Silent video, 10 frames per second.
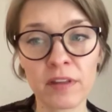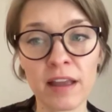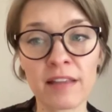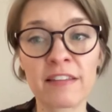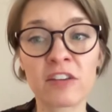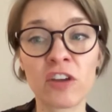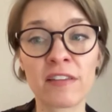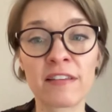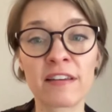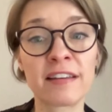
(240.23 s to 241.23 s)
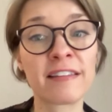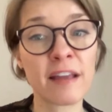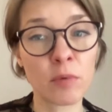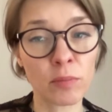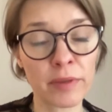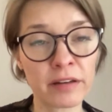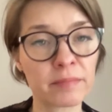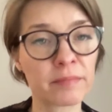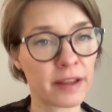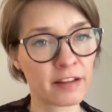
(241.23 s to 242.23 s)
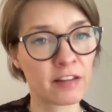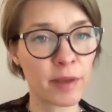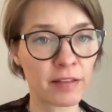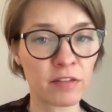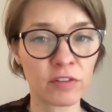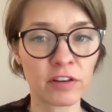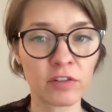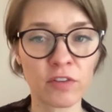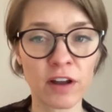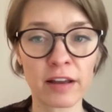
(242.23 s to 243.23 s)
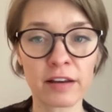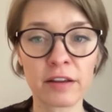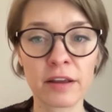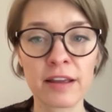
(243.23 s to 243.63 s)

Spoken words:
and suggest disablement, expansively defined,